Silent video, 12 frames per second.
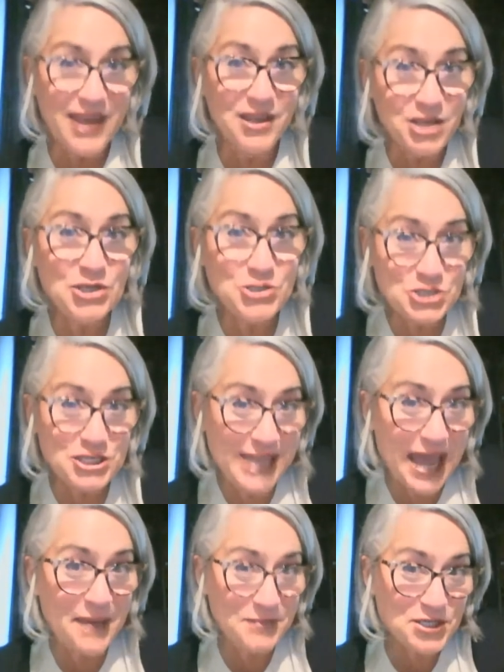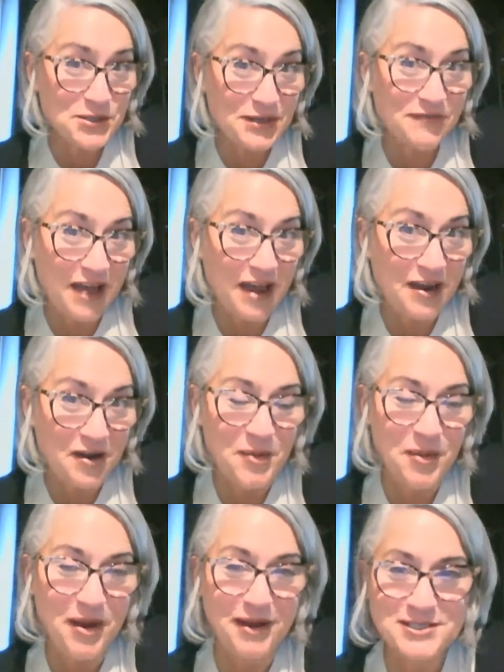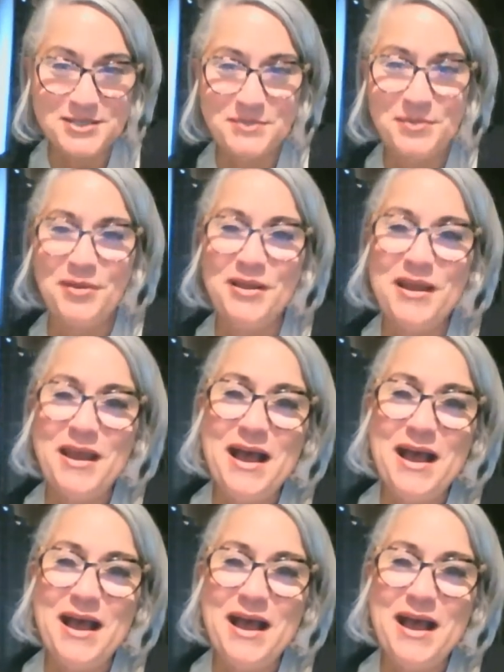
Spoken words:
you should nap too if at all possible.